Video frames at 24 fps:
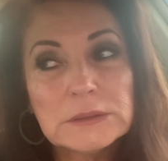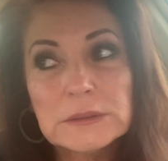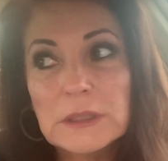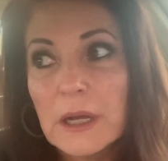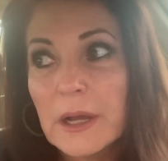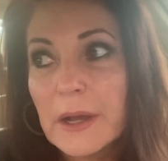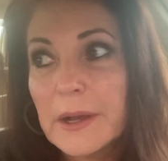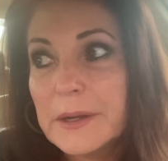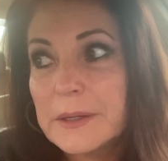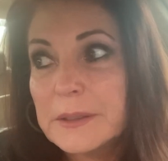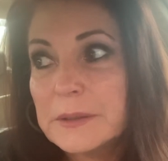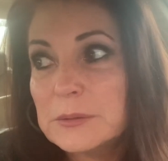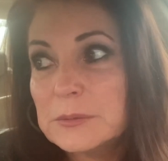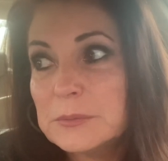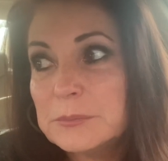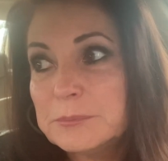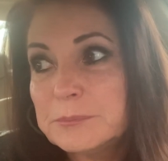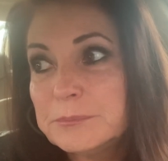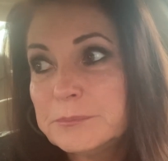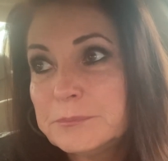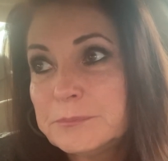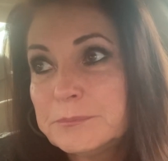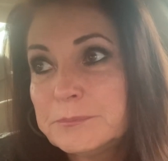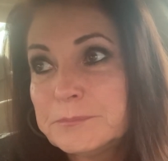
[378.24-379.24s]

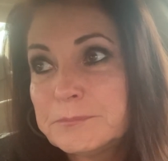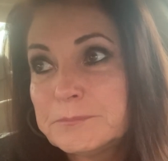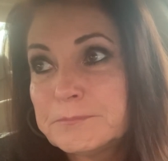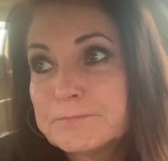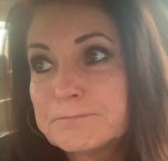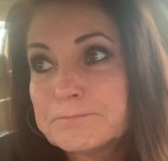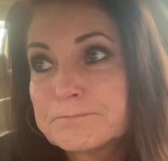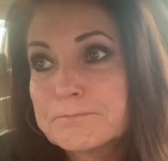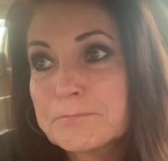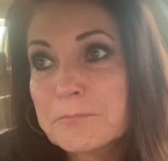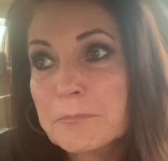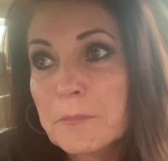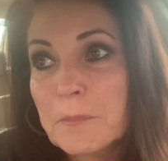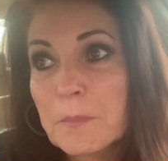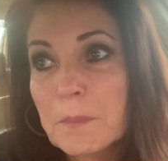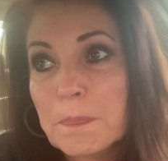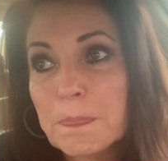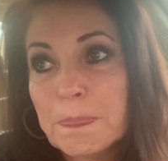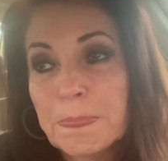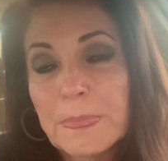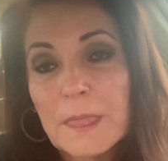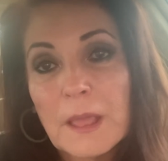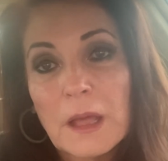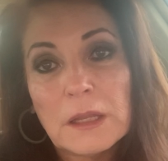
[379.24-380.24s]
Um,
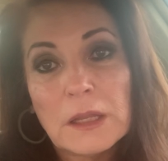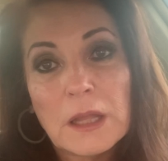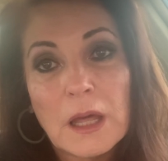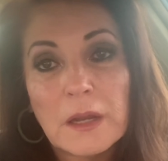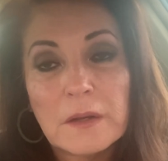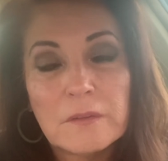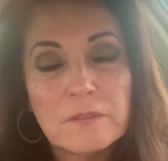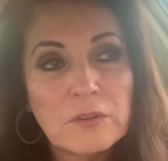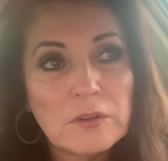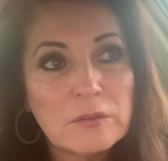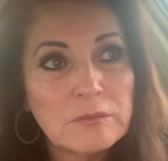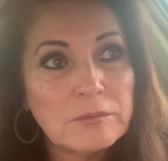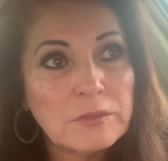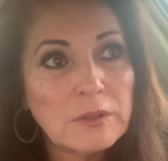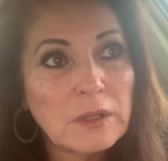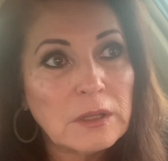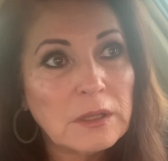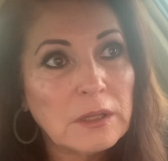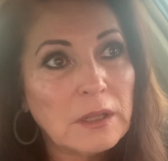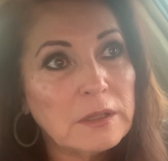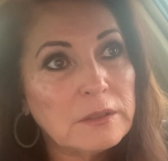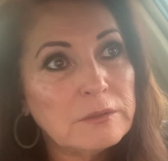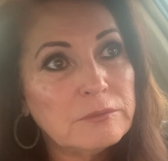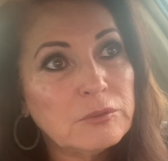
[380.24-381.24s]
a lot of a
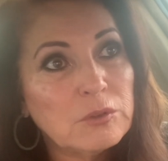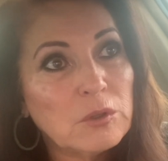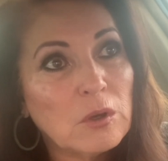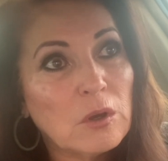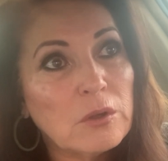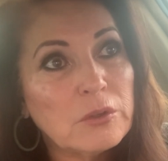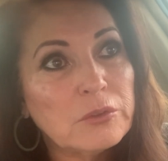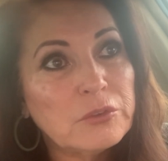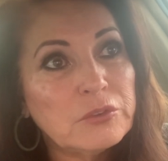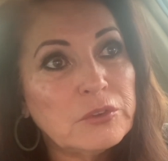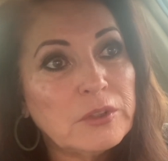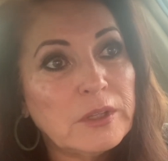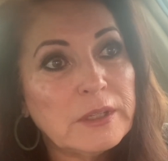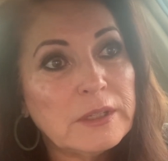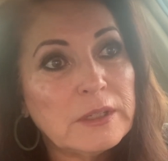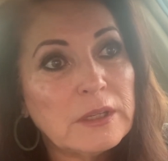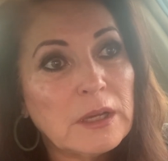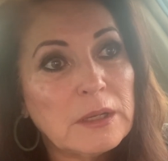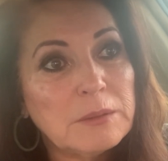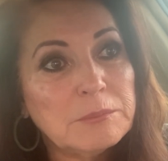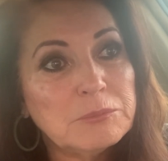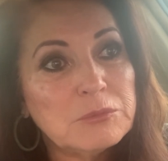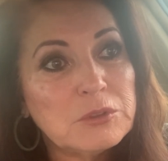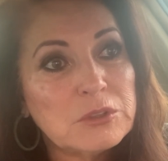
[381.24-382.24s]
lot of y'all say
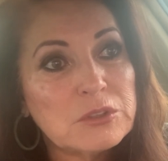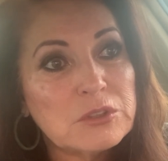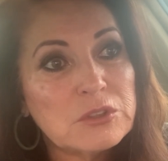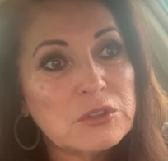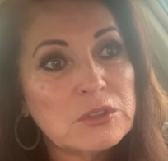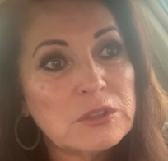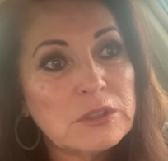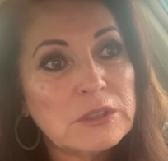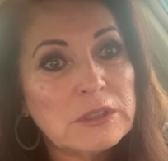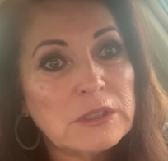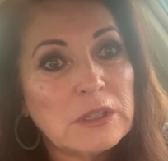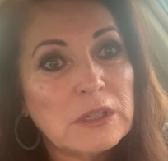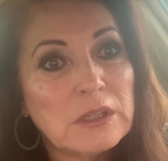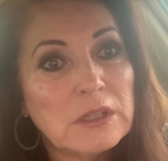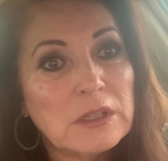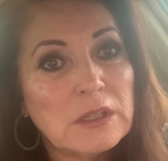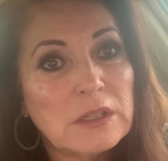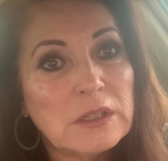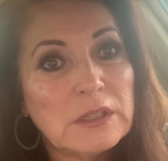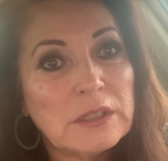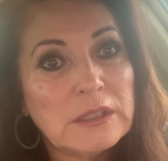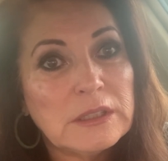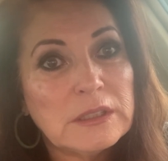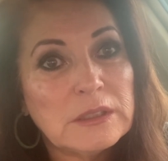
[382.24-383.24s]
I'm just in a
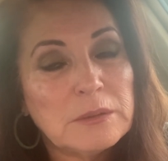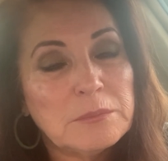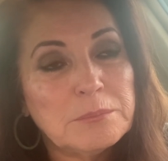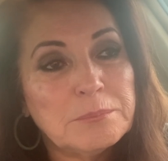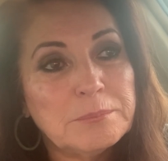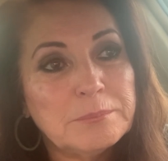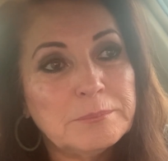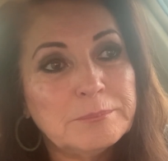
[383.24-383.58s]
in a